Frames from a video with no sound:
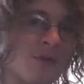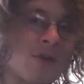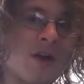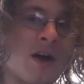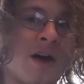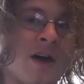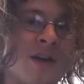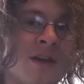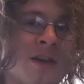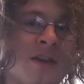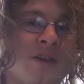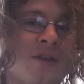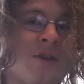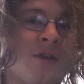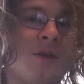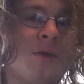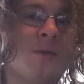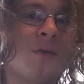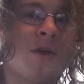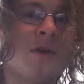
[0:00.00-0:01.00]
on the
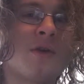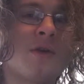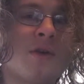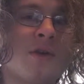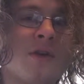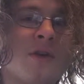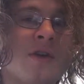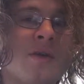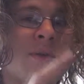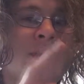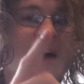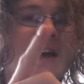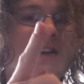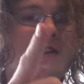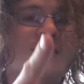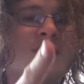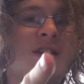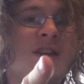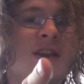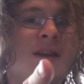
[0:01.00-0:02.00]
Zoom recorder to
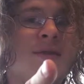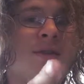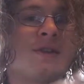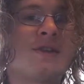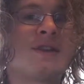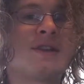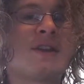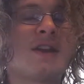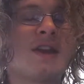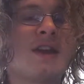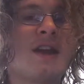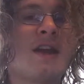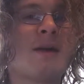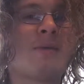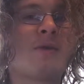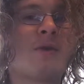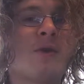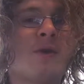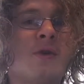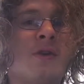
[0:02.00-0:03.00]
match the levels on the
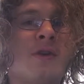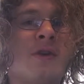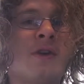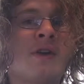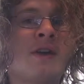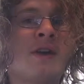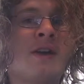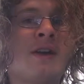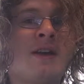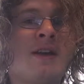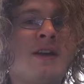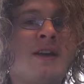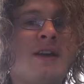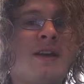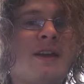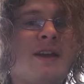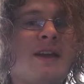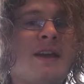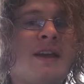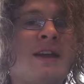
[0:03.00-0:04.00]
camcorder
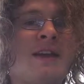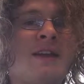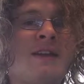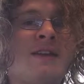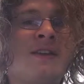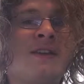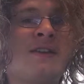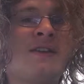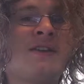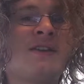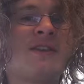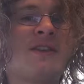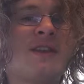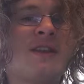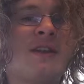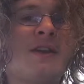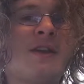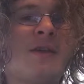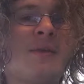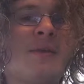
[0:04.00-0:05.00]
is a
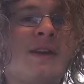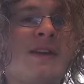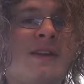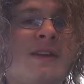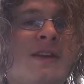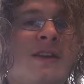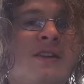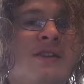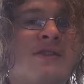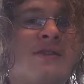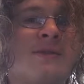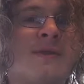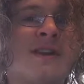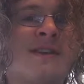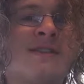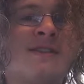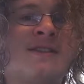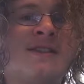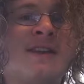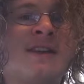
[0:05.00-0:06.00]
little bit
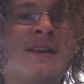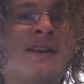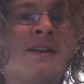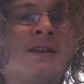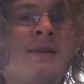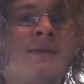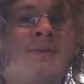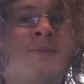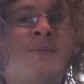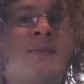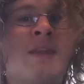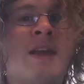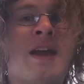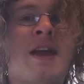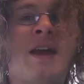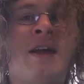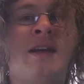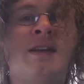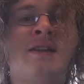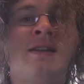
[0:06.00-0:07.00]
interesting.
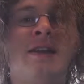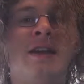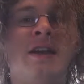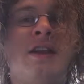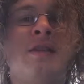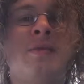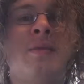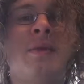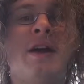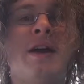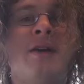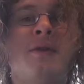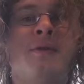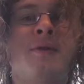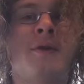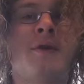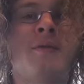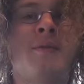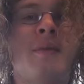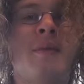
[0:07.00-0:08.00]
And getting the microphone